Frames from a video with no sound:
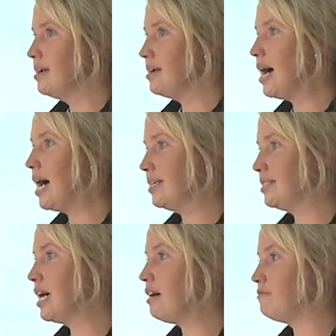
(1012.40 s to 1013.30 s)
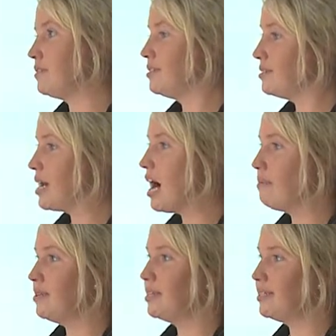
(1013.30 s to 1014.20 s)
hard and tough. The
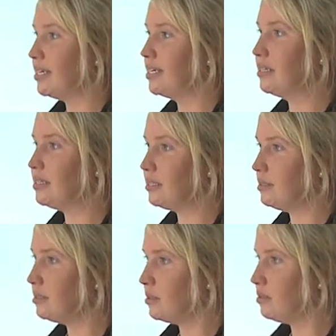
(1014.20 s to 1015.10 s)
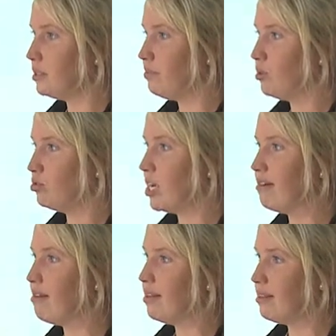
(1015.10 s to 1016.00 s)
carbon that's in it is sort of small
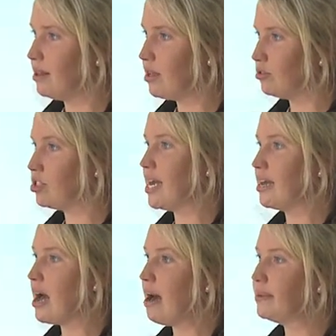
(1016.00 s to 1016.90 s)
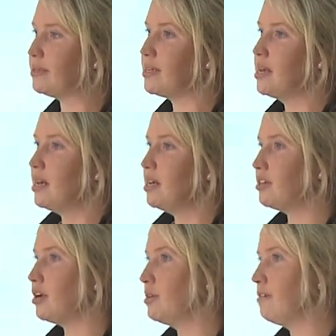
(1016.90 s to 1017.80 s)
chain rather than long chain carbons.
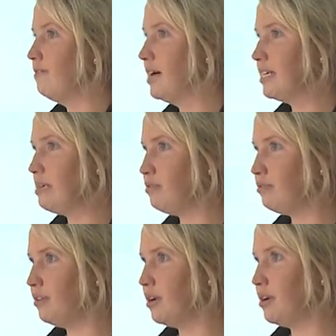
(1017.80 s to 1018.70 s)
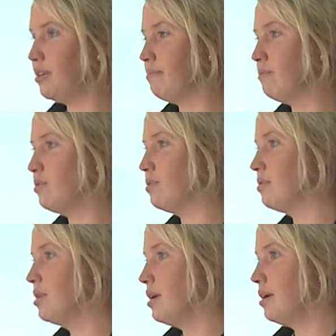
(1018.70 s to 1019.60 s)
So the fungi prefer the
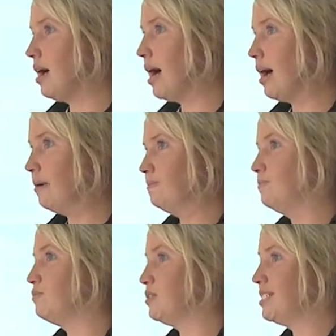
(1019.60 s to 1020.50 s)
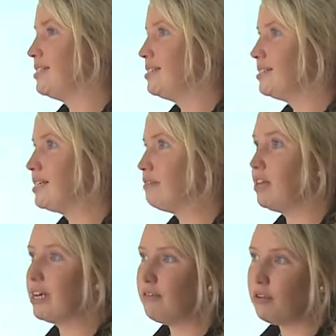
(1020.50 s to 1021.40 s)
more resistant stuff,
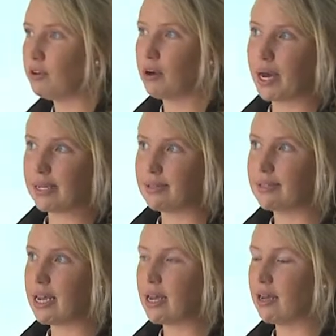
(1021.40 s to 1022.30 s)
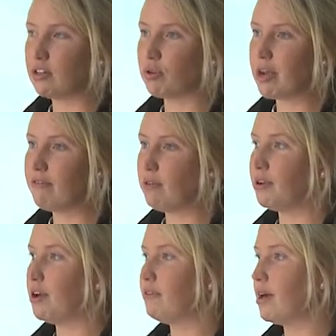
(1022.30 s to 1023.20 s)
like if you go out and see a tree
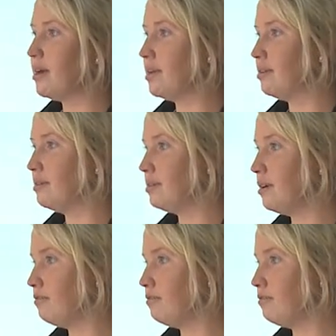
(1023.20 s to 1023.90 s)
fallen over in a